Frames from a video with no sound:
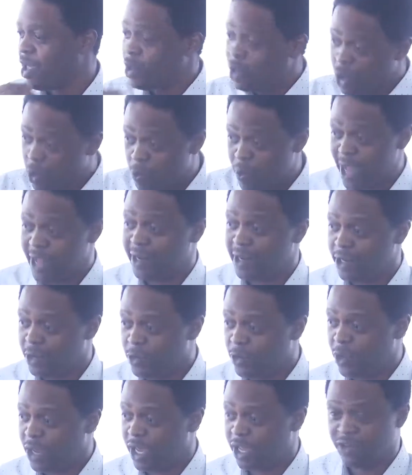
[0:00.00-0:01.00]
You know, we're in a
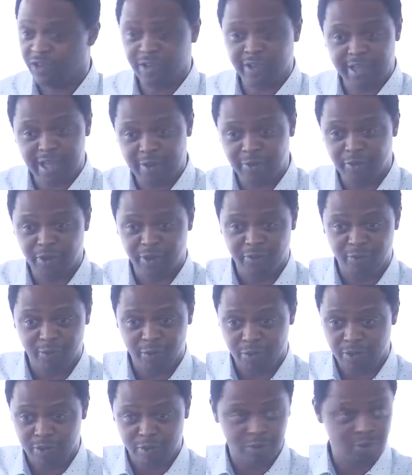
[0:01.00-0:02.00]
new age in terms of
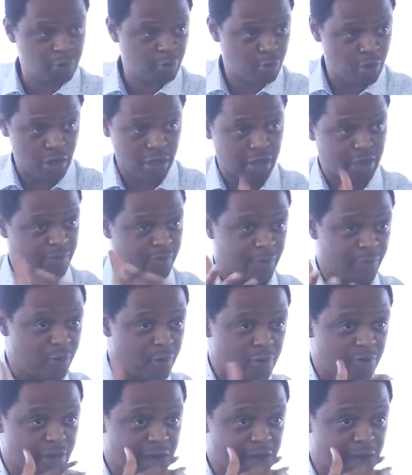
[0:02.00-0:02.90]
work, if you've not